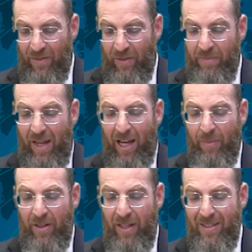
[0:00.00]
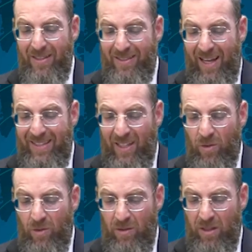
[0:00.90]
Rabbi bar Yitzchok says that
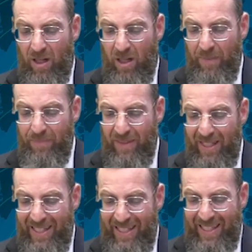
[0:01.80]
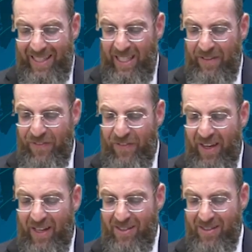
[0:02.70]
Ula he
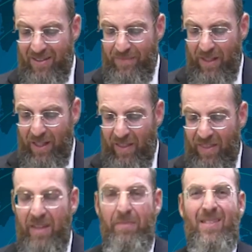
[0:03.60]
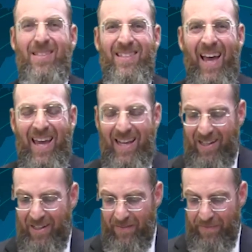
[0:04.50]
fixed the
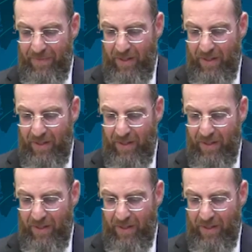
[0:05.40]
mistake